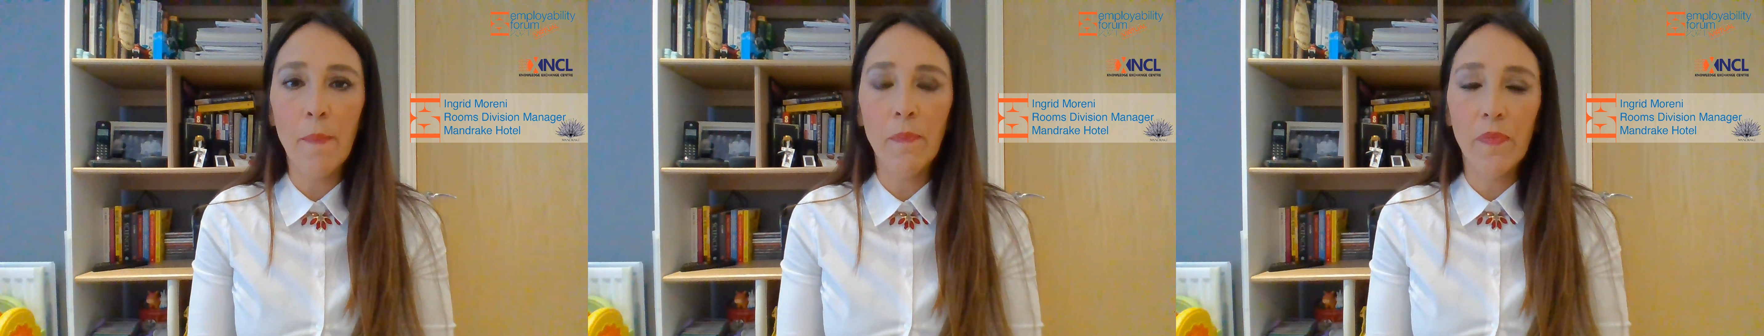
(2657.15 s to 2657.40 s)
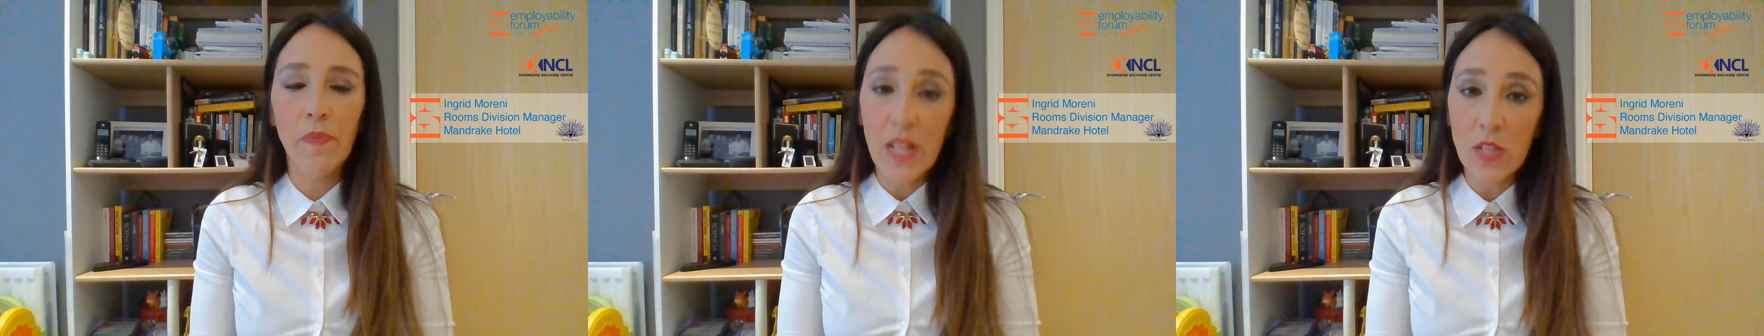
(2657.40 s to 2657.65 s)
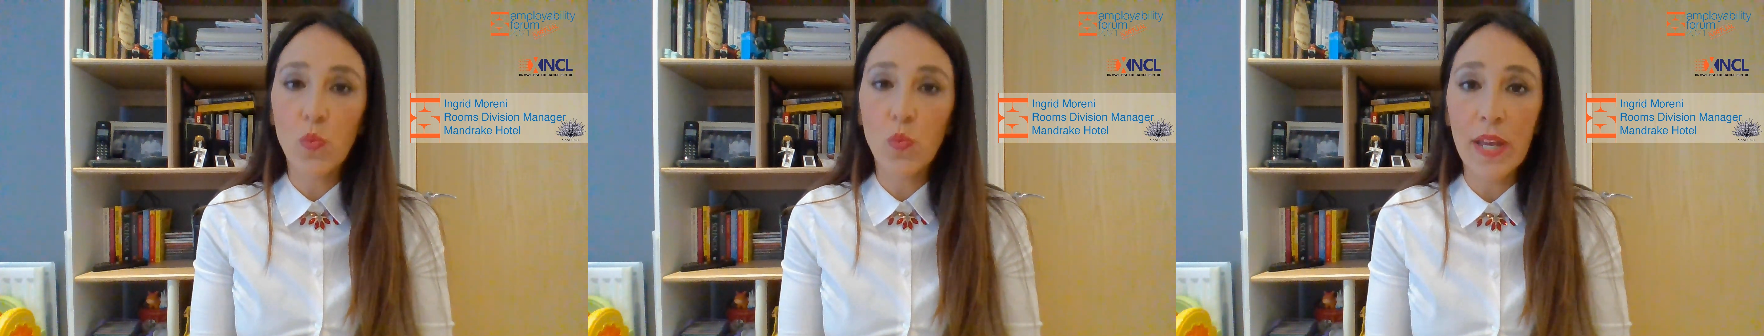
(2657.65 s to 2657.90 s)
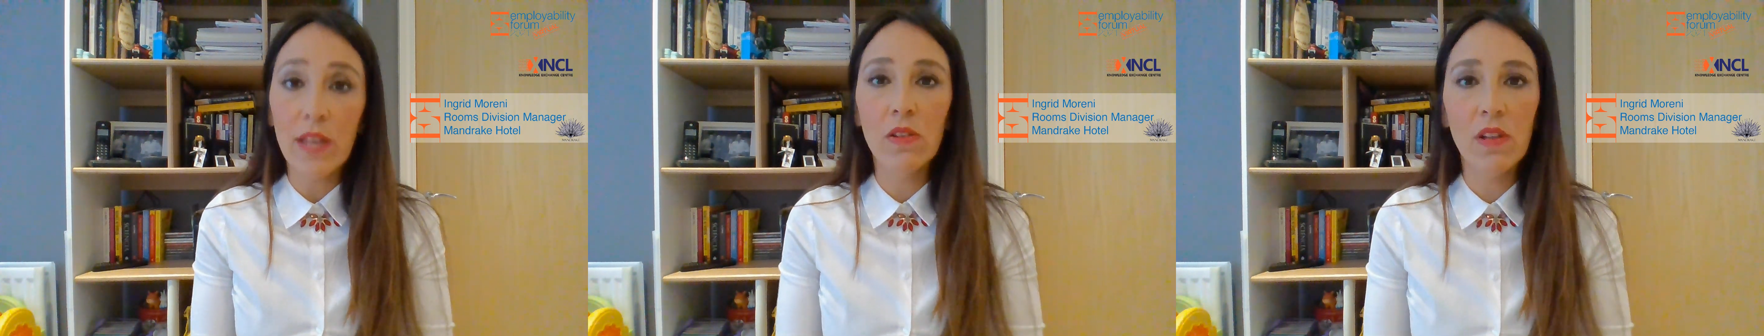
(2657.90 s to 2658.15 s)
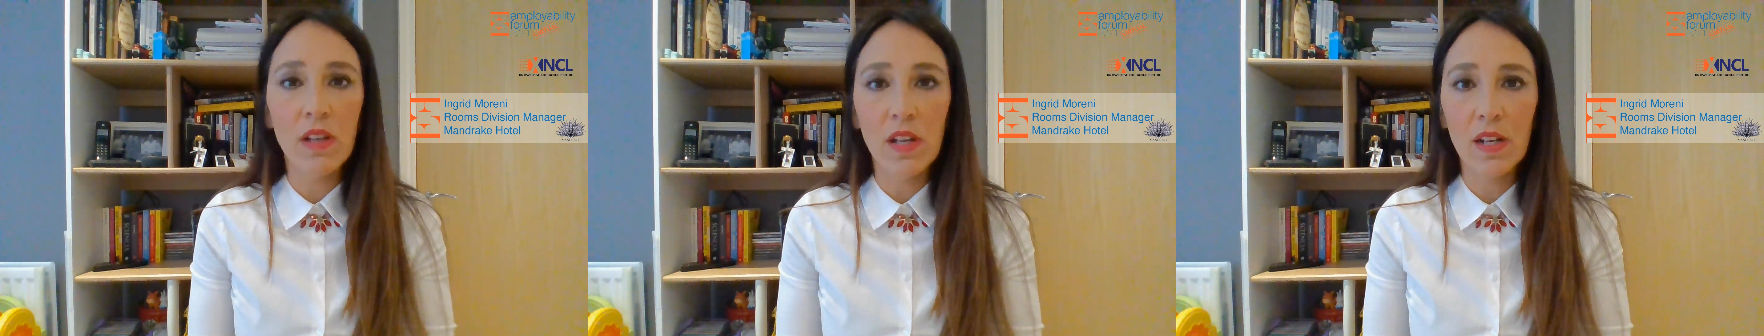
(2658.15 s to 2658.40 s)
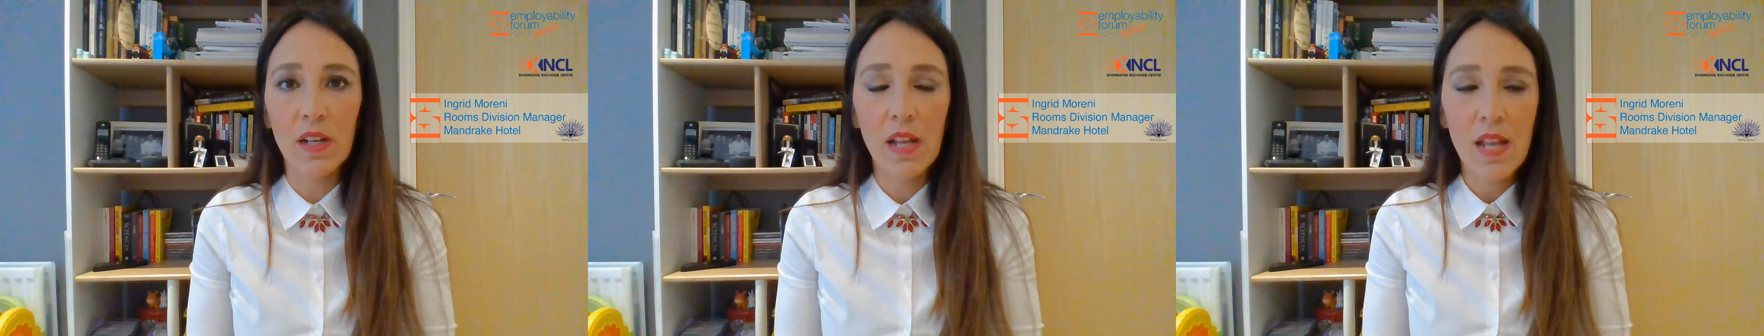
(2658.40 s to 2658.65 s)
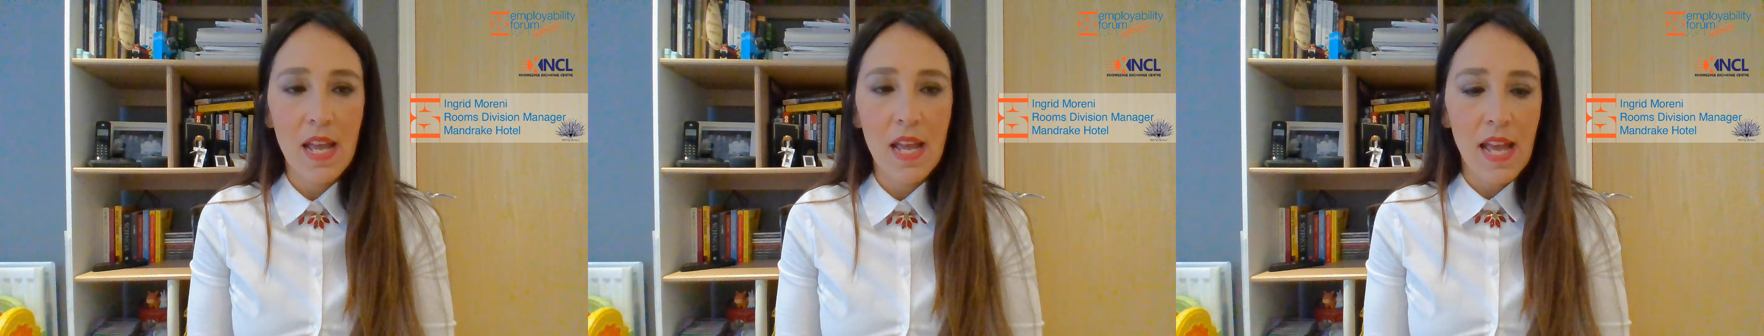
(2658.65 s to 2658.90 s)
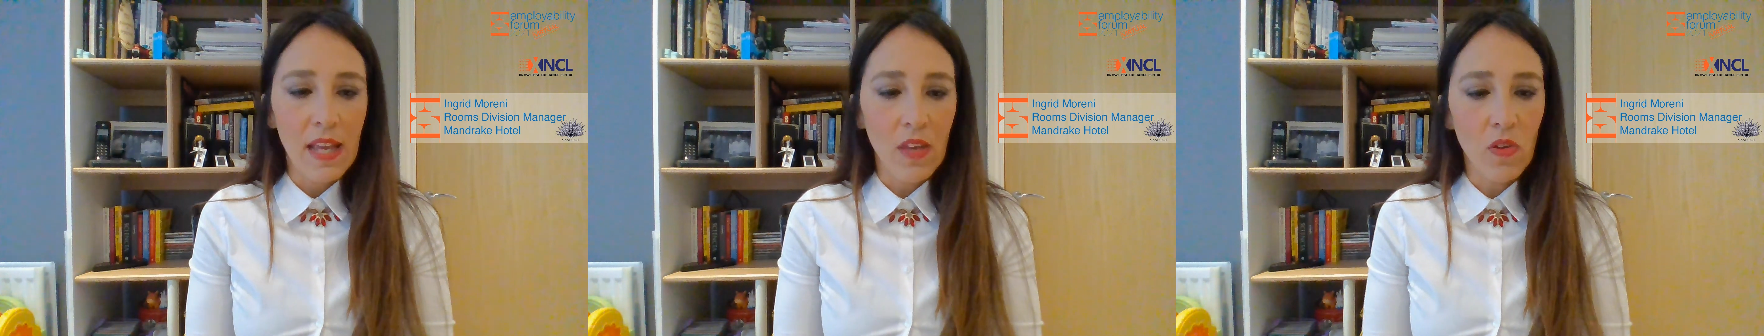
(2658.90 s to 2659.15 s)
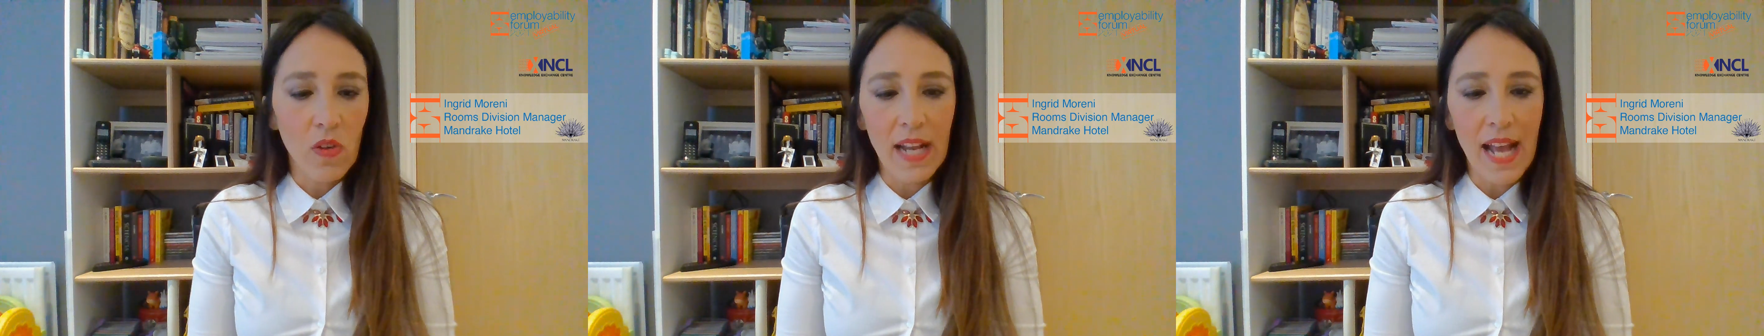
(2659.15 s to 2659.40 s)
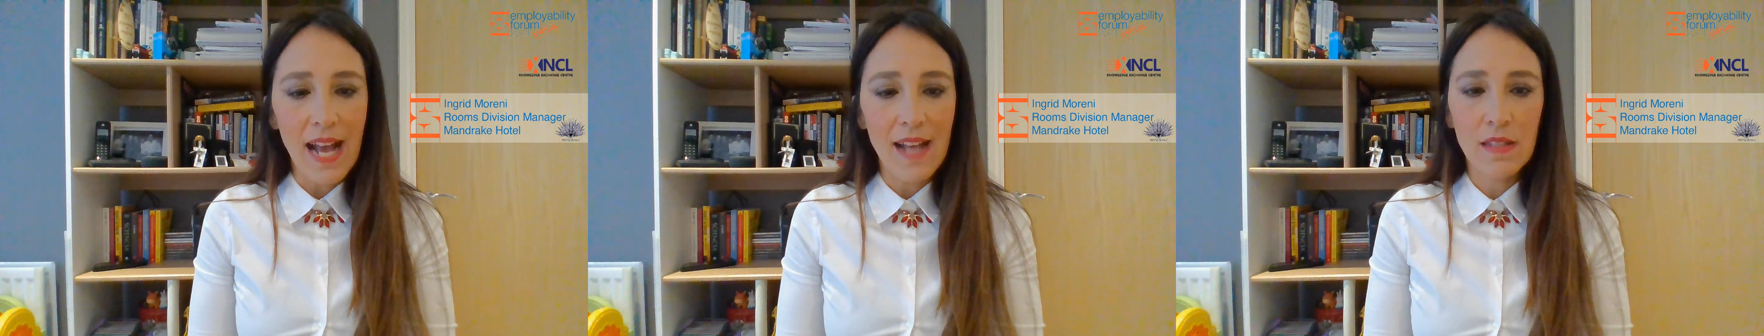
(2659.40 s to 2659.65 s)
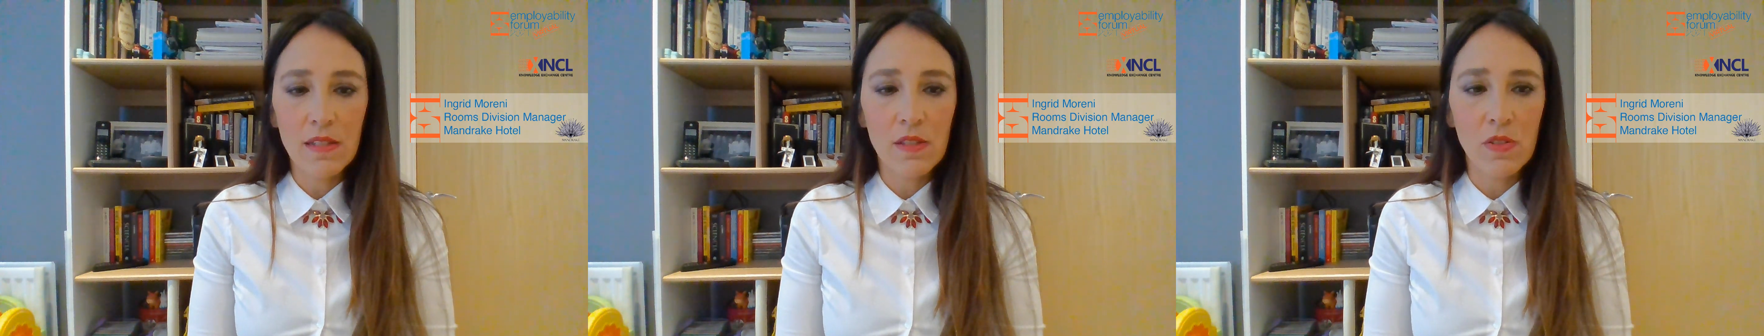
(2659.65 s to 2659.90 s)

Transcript: This way you learn. You can ask